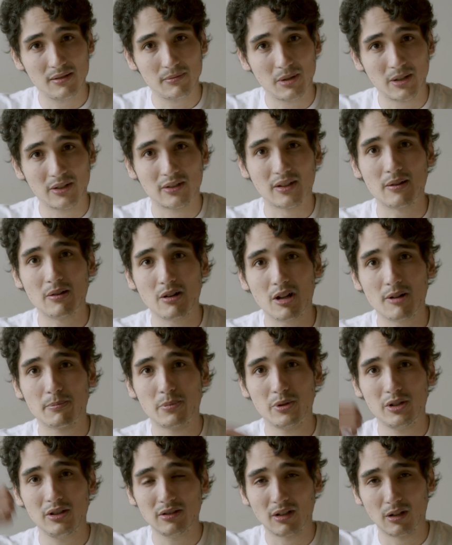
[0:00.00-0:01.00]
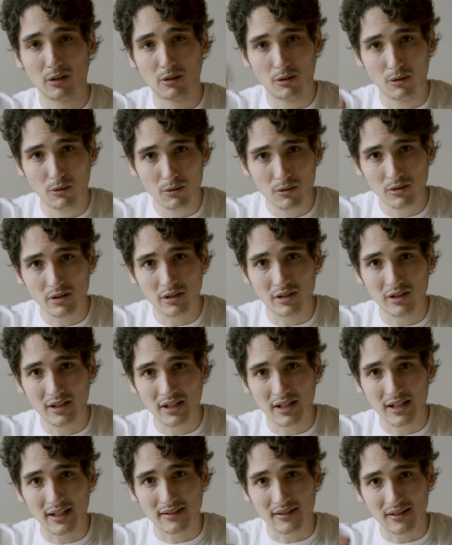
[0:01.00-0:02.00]
because I'm not putting the Lord
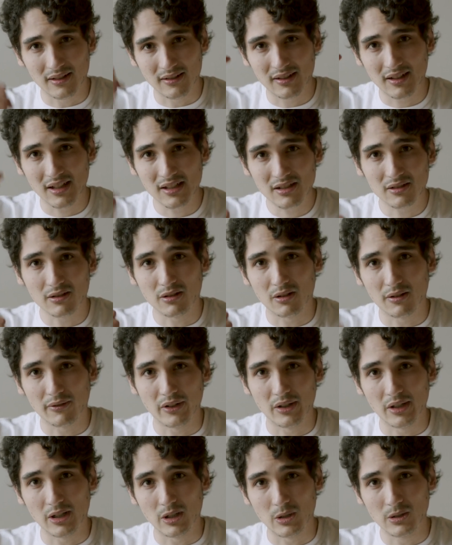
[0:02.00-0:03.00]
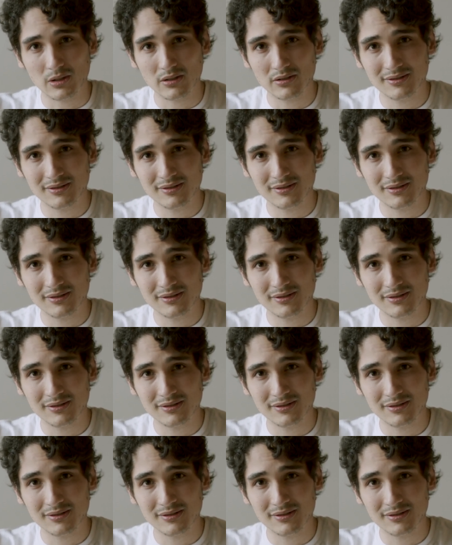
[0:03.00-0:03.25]
as the center of it all.